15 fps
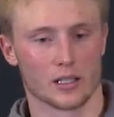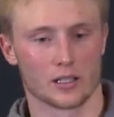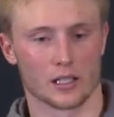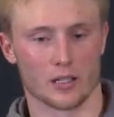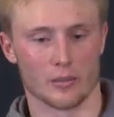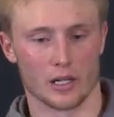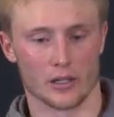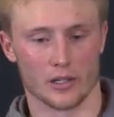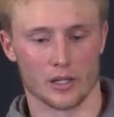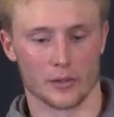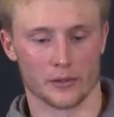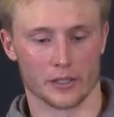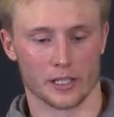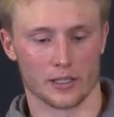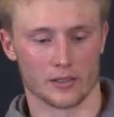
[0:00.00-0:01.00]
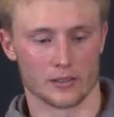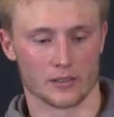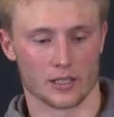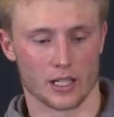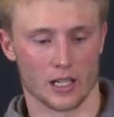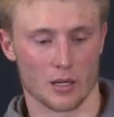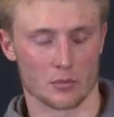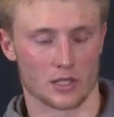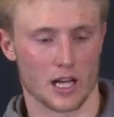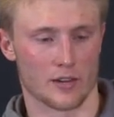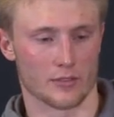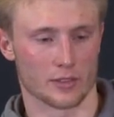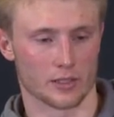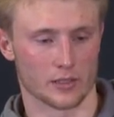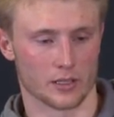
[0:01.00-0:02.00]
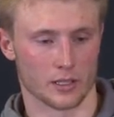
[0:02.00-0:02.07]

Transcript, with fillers: come out knowing that hey, I'm confident,